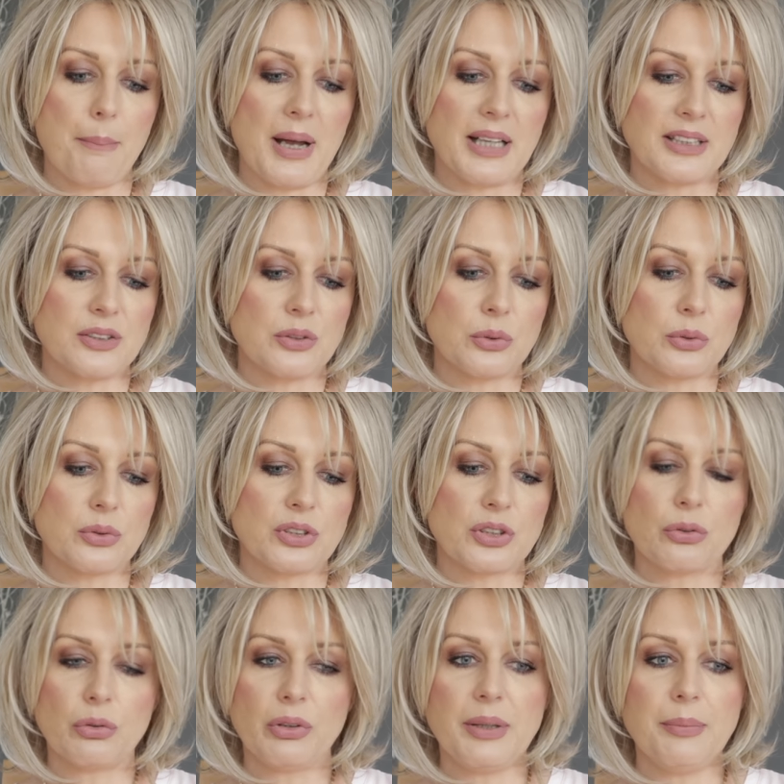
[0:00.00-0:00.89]
mussels,
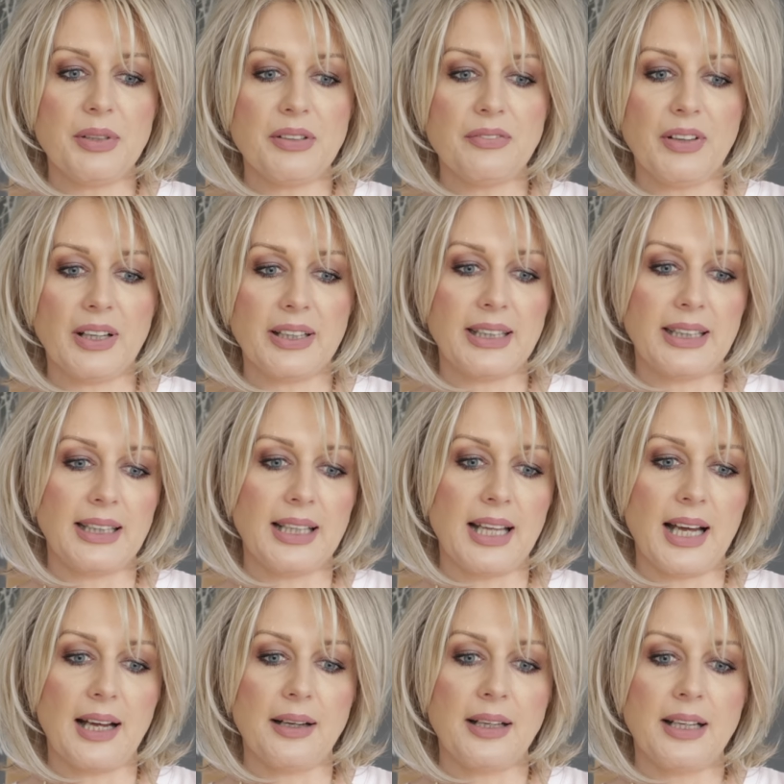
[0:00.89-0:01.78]
creamy
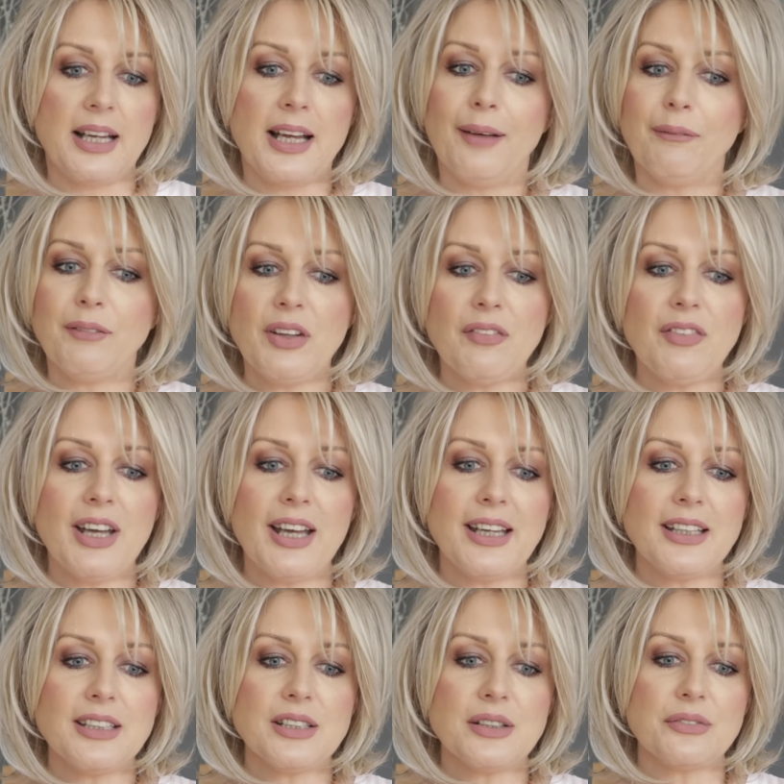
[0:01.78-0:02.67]
vanilla. Never
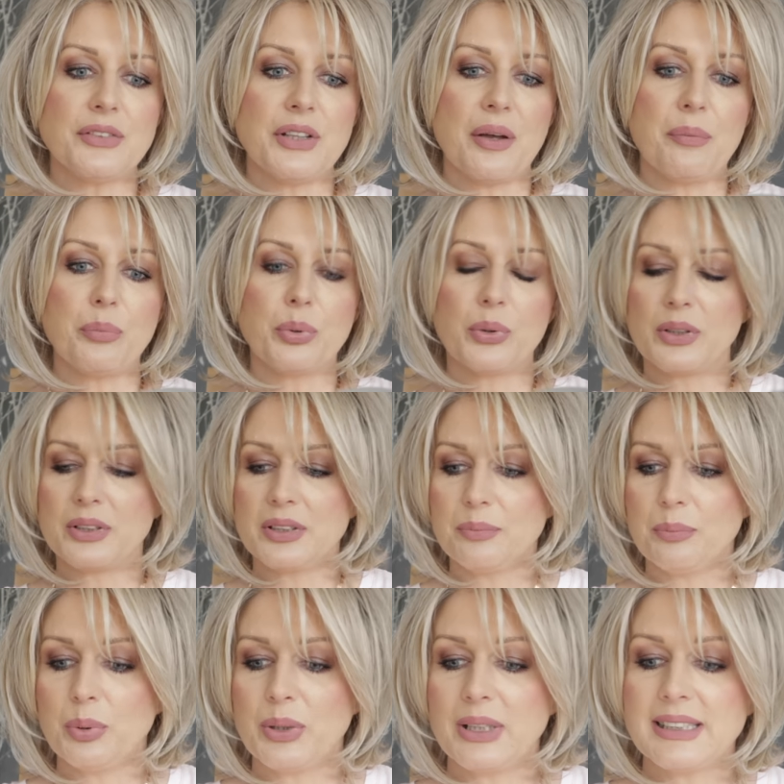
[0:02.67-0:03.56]
heard of them,
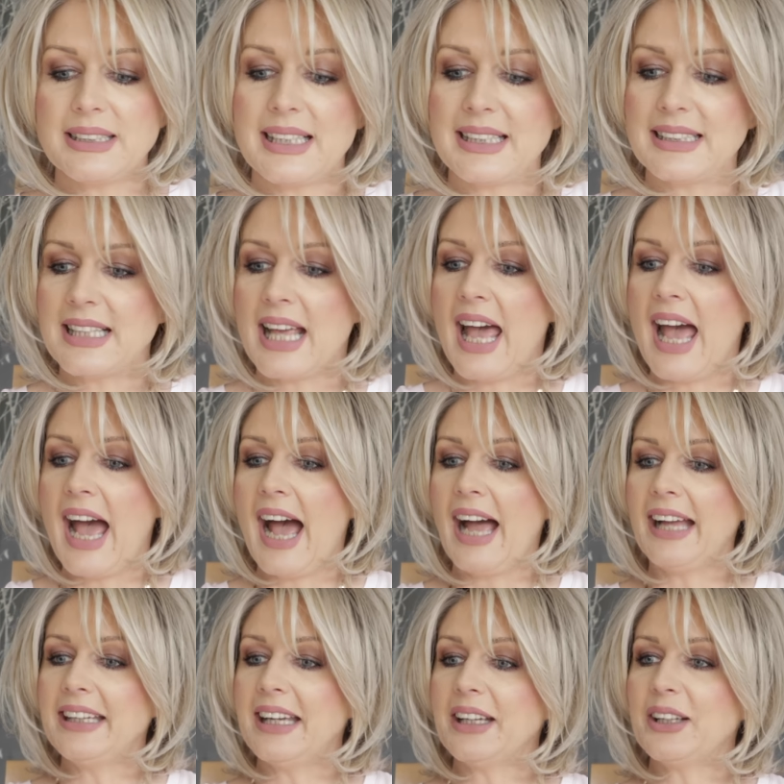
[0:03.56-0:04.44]
Protein Princess,
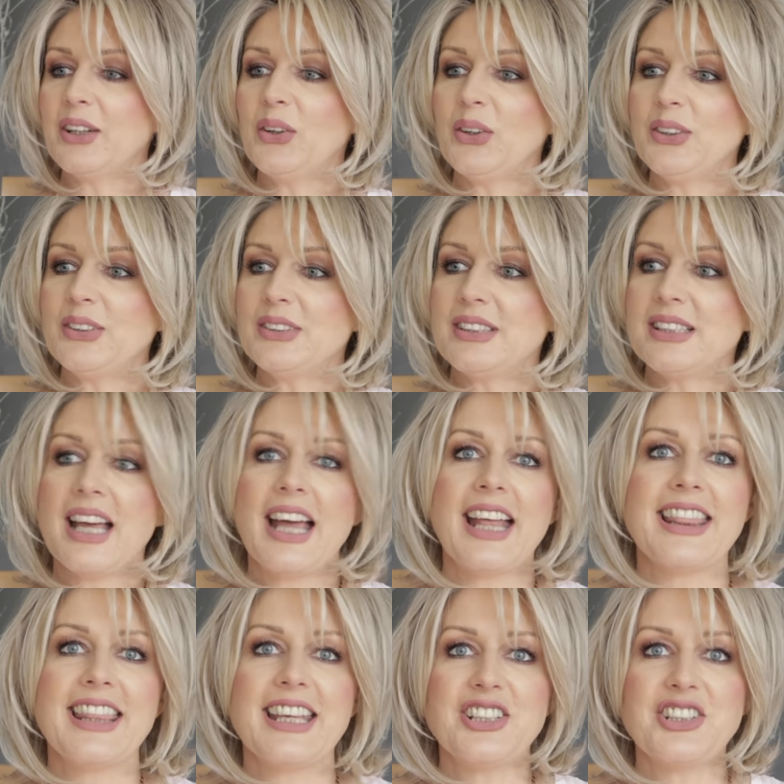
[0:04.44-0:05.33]
and I got
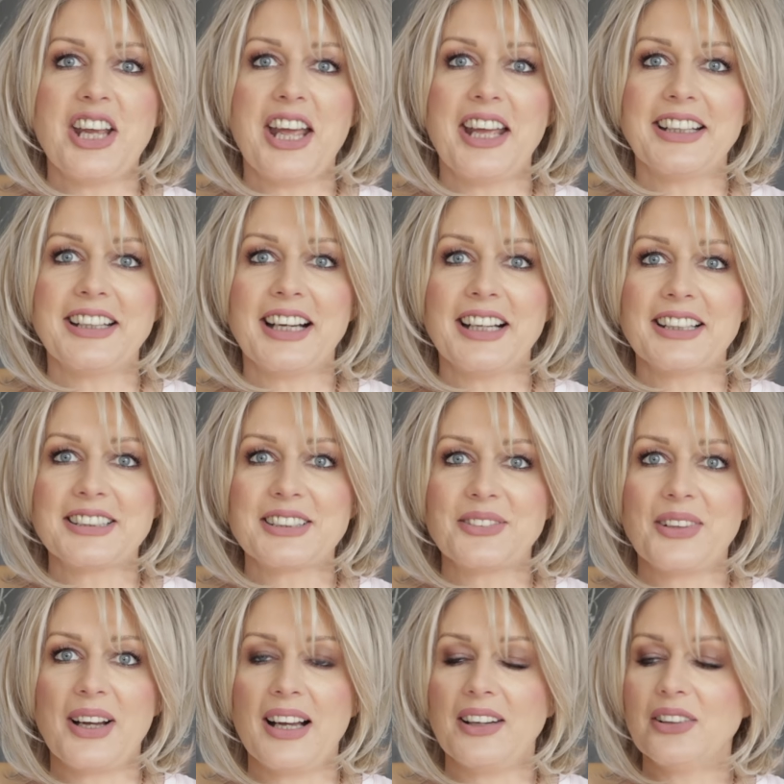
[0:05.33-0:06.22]
the shake
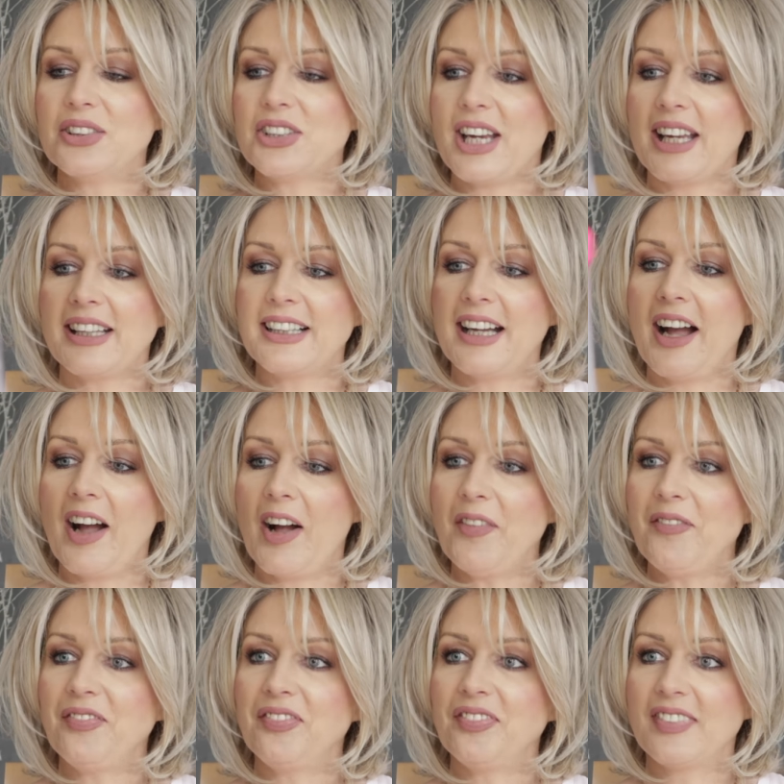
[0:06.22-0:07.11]
as well,
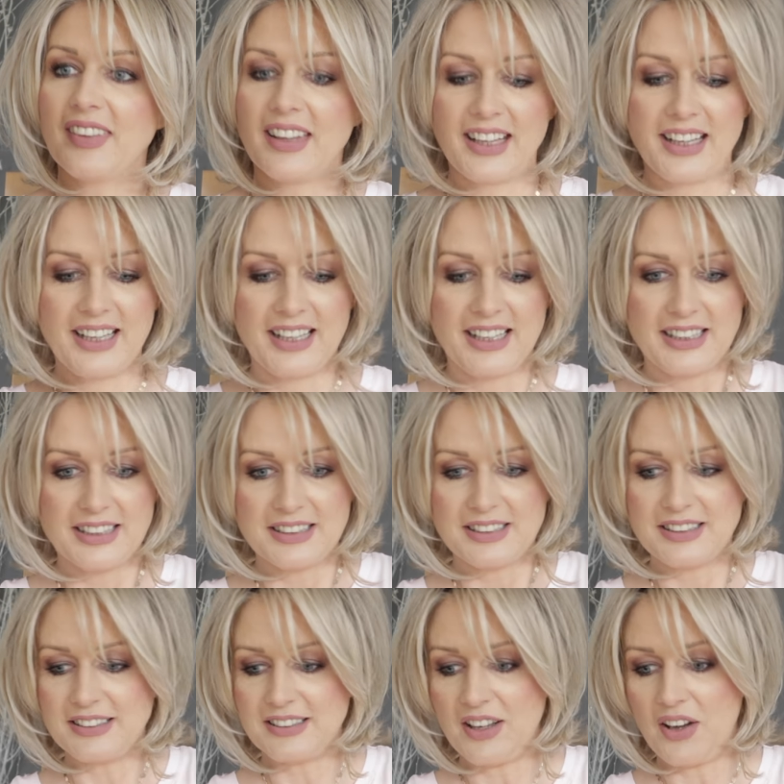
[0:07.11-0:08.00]
shaker.
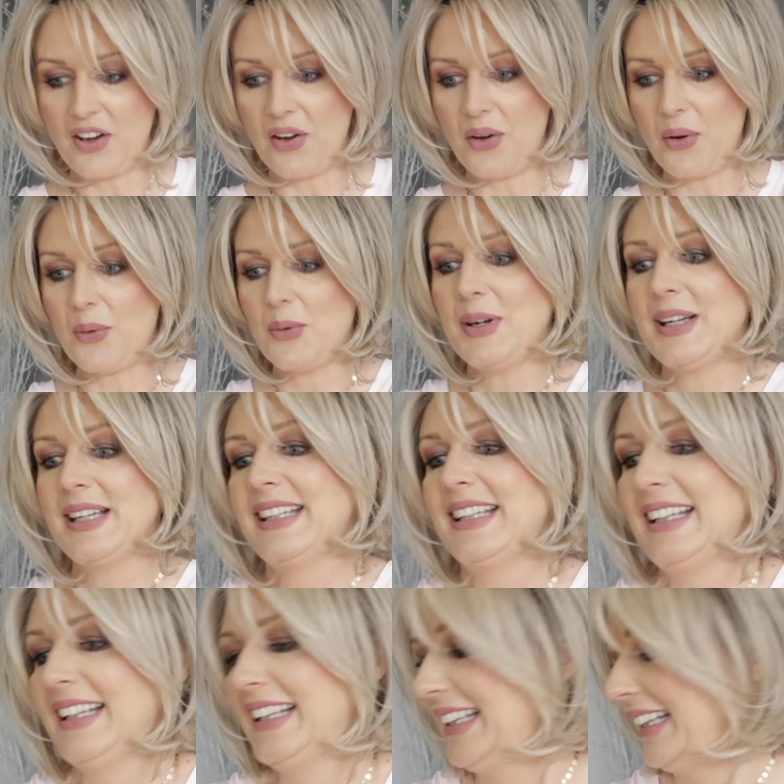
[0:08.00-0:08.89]
So
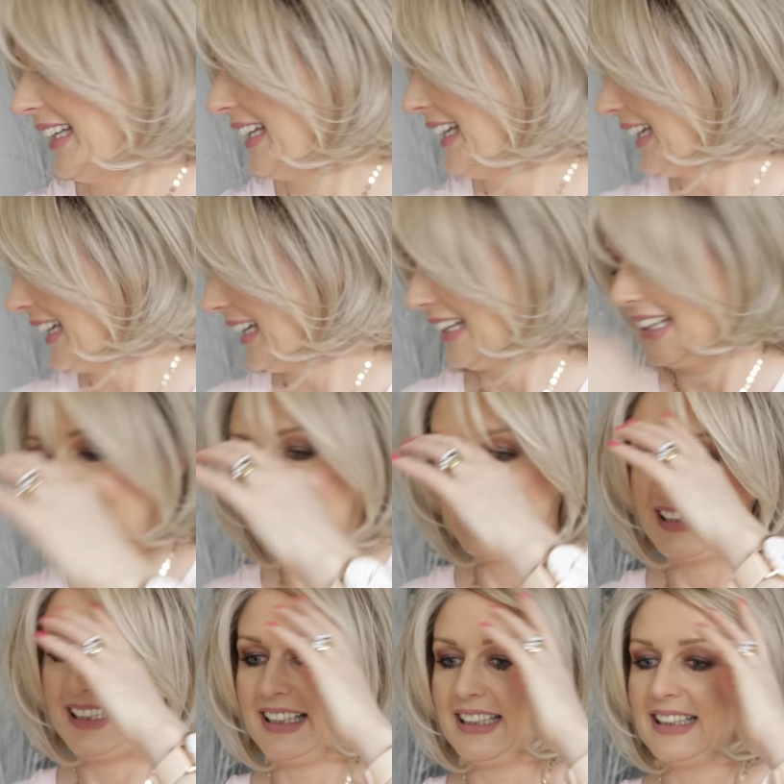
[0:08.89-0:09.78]

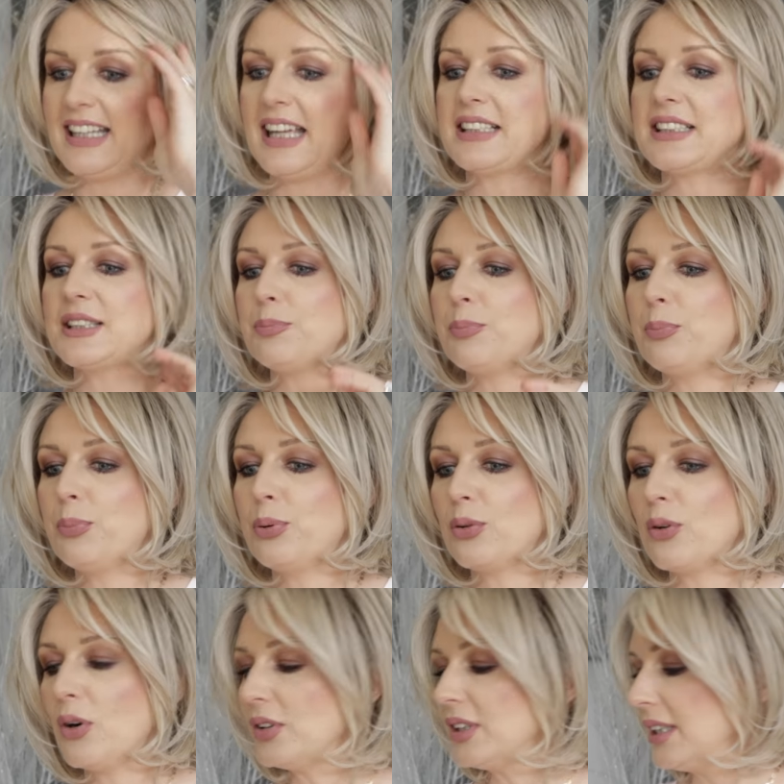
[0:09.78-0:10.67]
That's
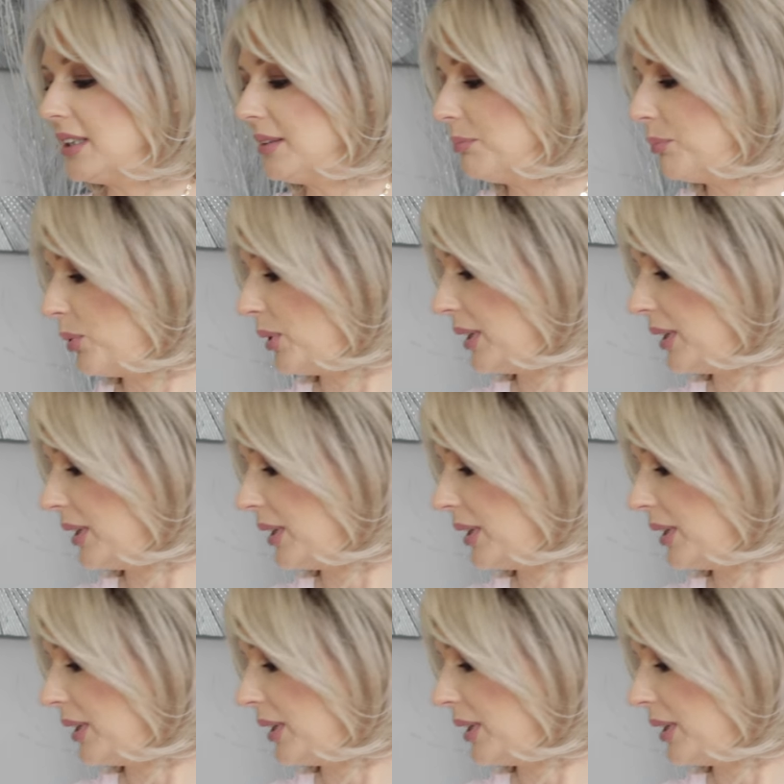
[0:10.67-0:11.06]
Protein